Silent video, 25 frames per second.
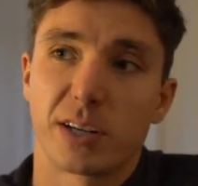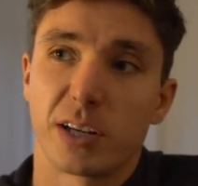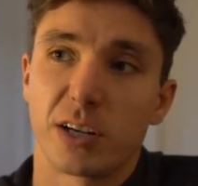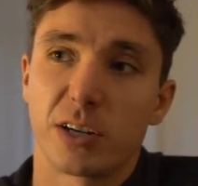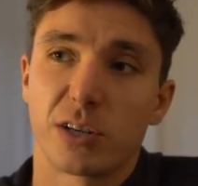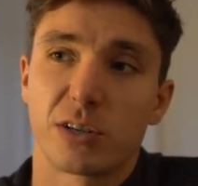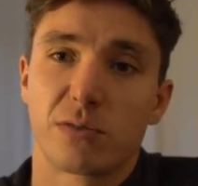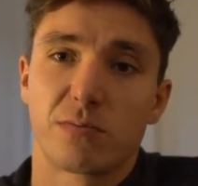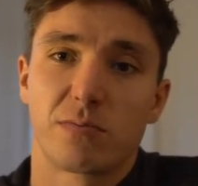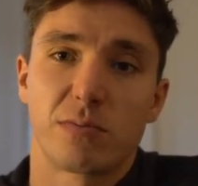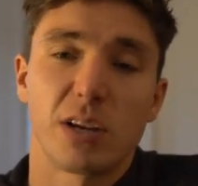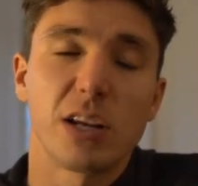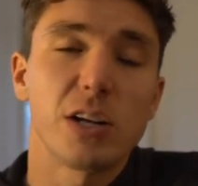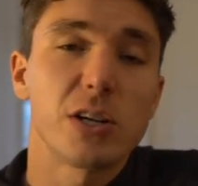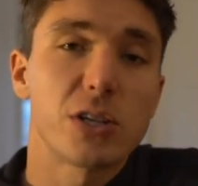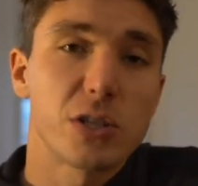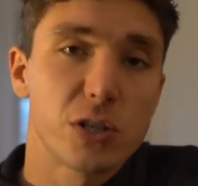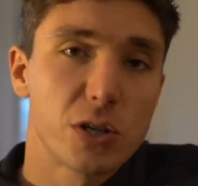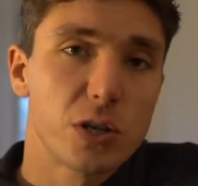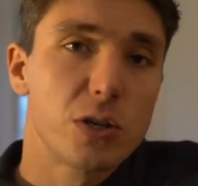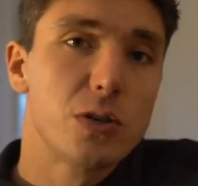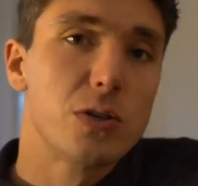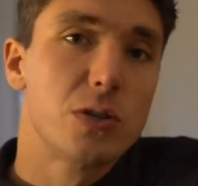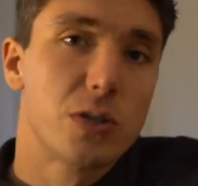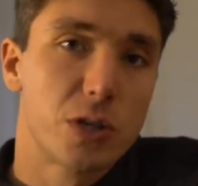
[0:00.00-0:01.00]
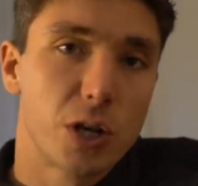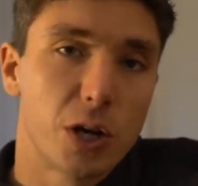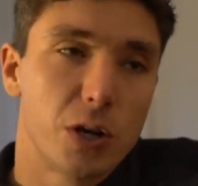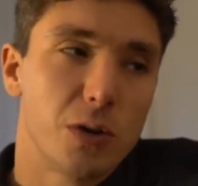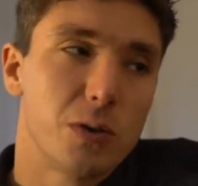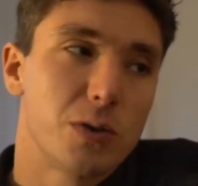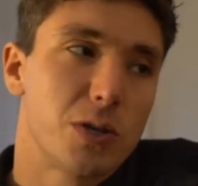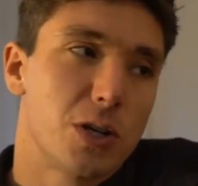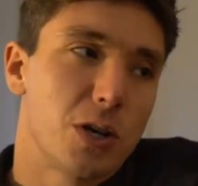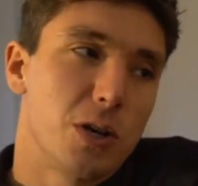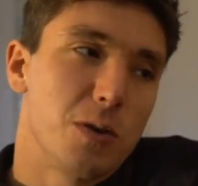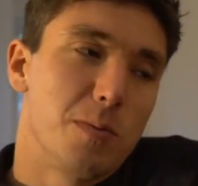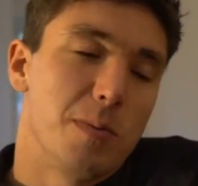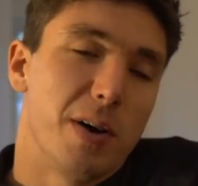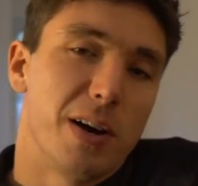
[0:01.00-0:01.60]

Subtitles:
They just do too